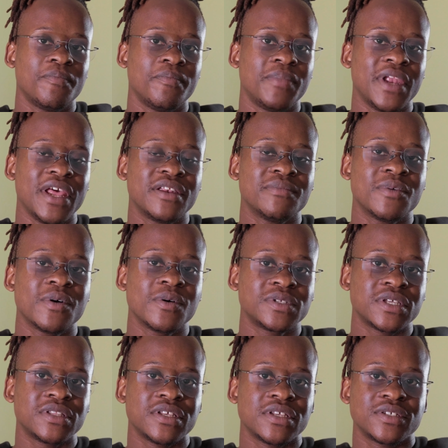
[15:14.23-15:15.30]
blend modes
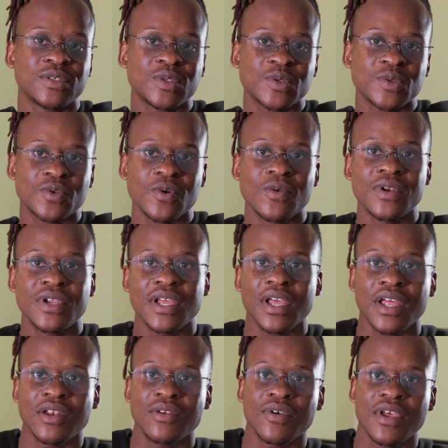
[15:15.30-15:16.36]
and then just scrolling
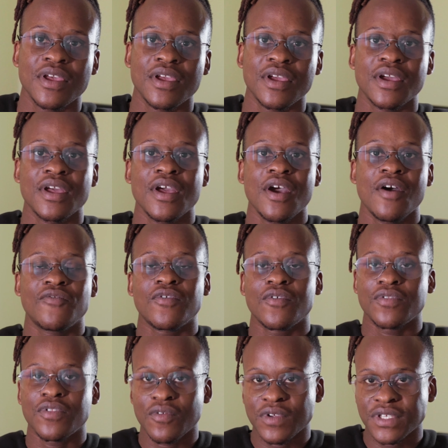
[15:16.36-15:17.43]
and looking for
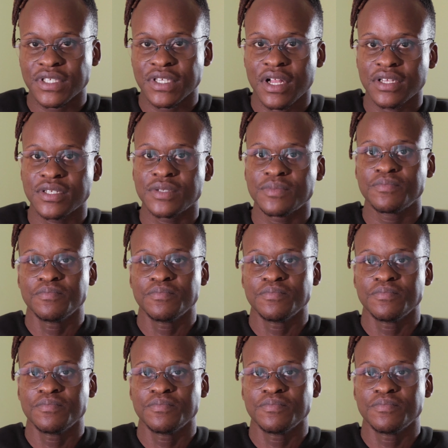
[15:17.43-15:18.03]
the result